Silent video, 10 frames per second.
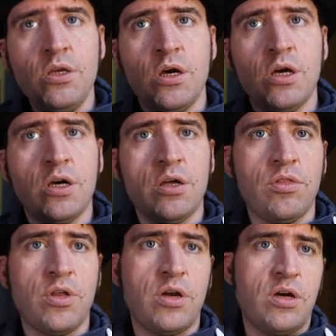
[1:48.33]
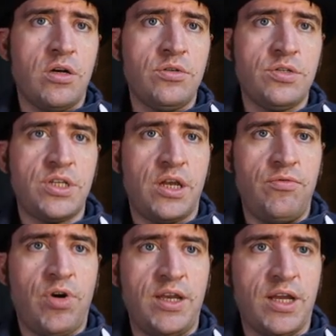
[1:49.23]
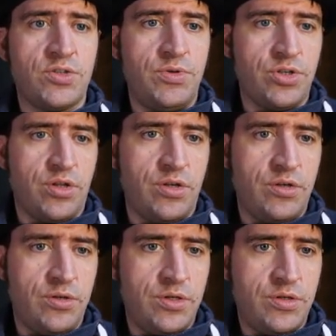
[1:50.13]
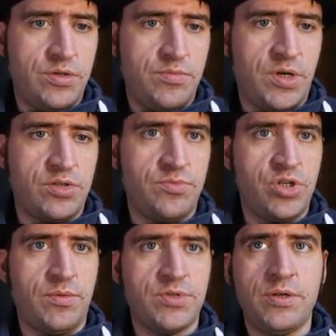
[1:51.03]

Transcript: uh, that are say right next to each other. Make some shapes.